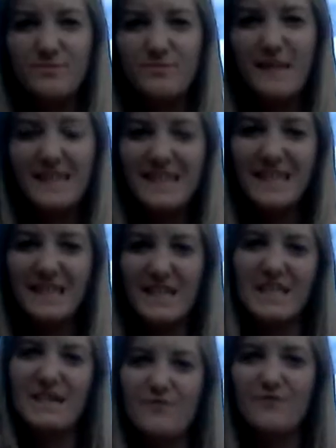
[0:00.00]
making an
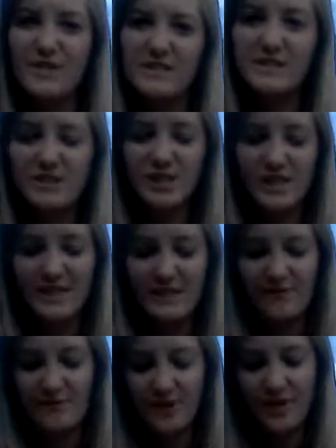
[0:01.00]
inference or
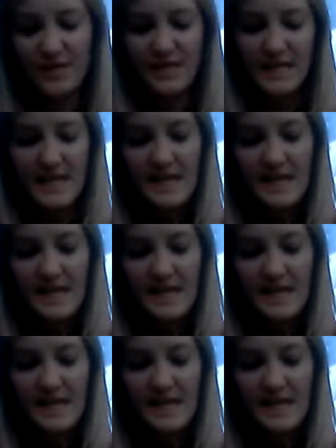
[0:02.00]
inferring,